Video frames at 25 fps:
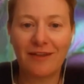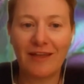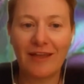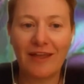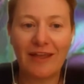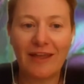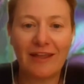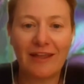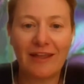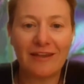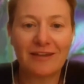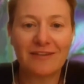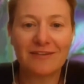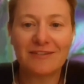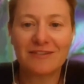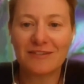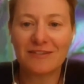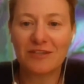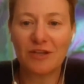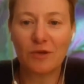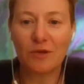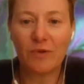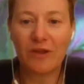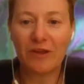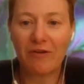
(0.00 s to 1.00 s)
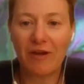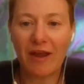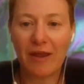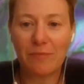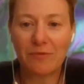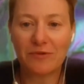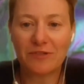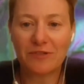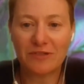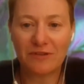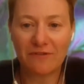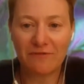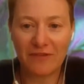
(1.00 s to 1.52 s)
And so we were
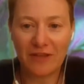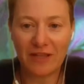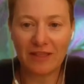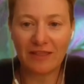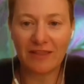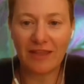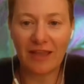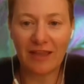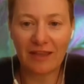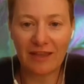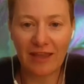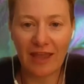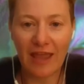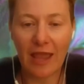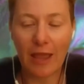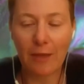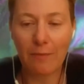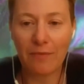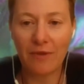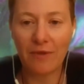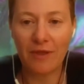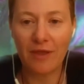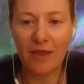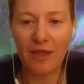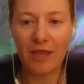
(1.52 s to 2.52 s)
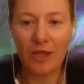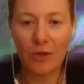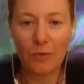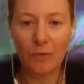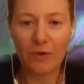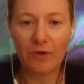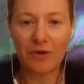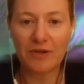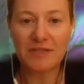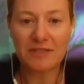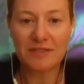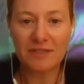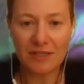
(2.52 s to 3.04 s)
able to fill that gap.
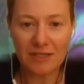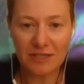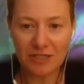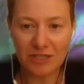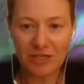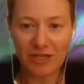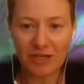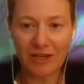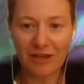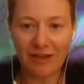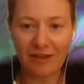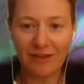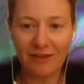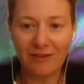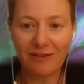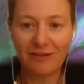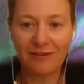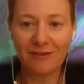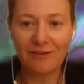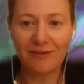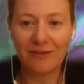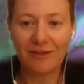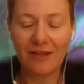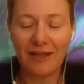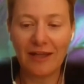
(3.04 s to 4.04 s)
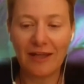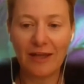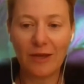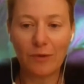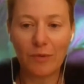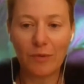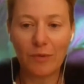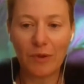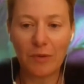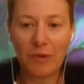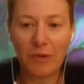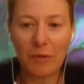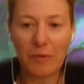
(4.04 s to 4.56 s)
Whereas this year,
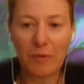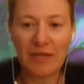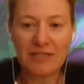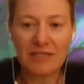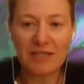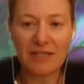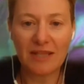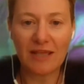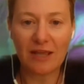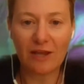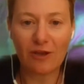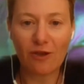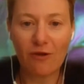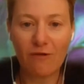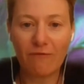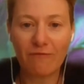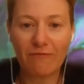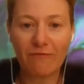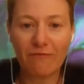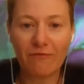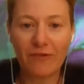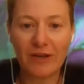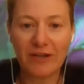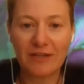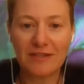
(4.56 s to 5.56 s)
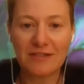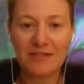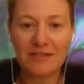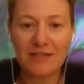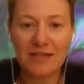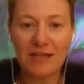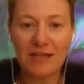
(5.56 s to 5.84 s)
when we went to that conference